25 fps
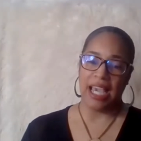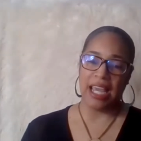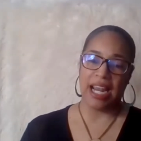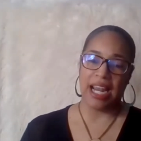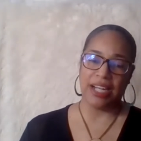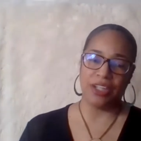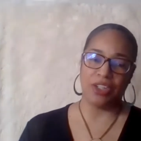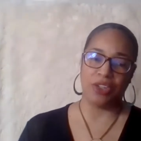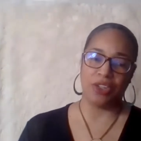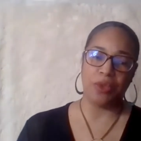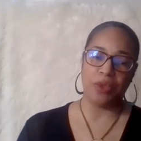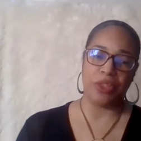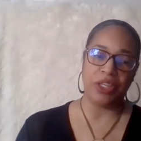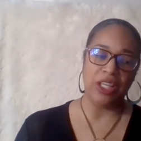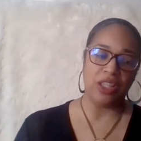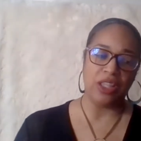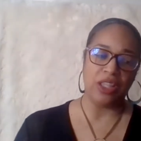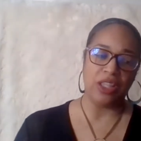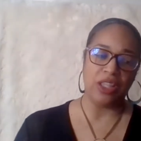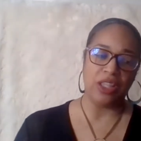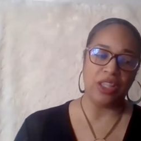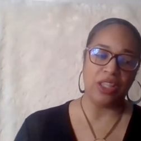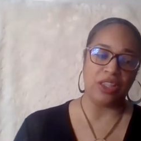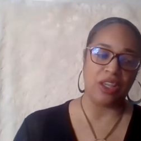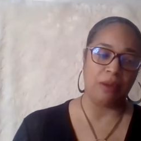and I do think
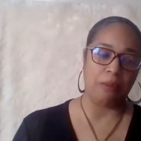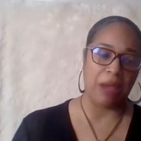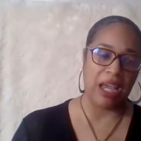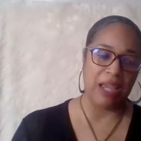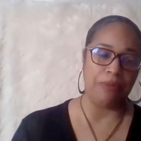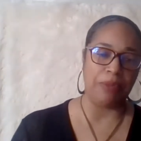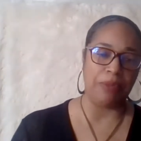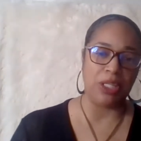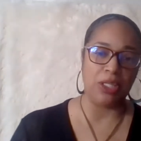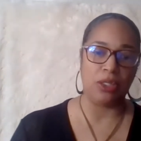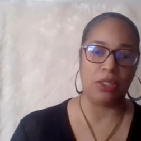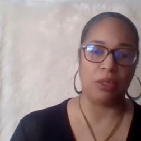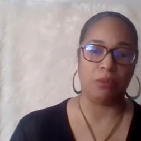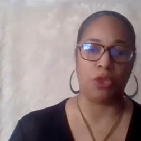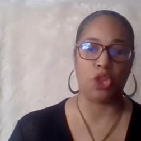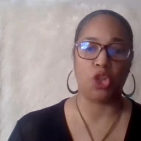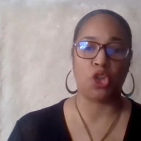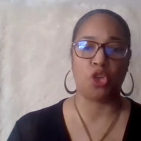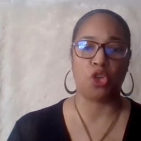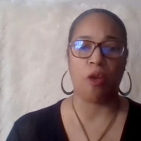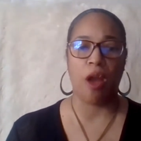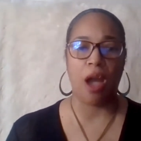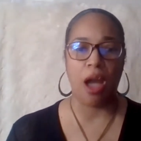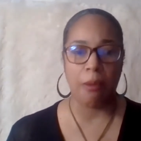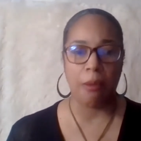there might be some
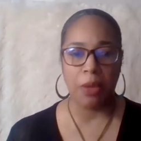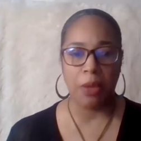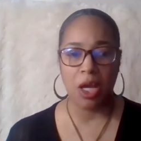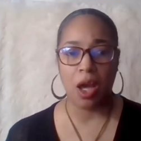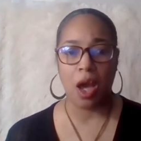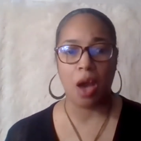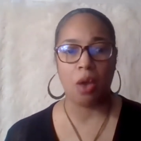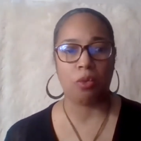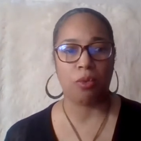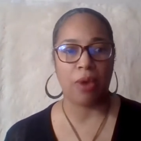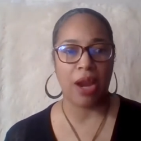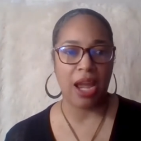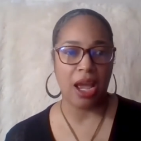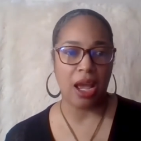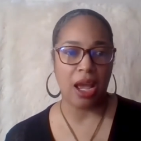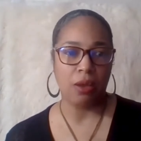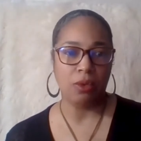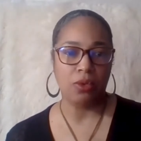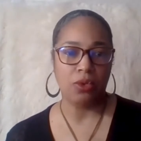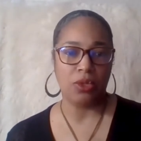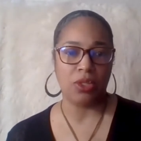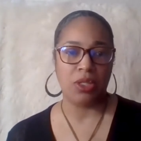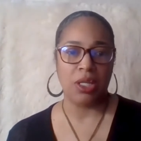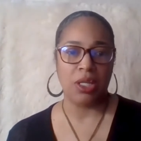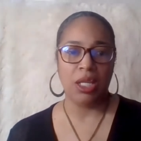trauma
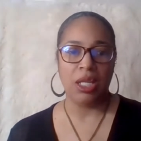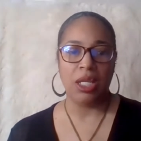around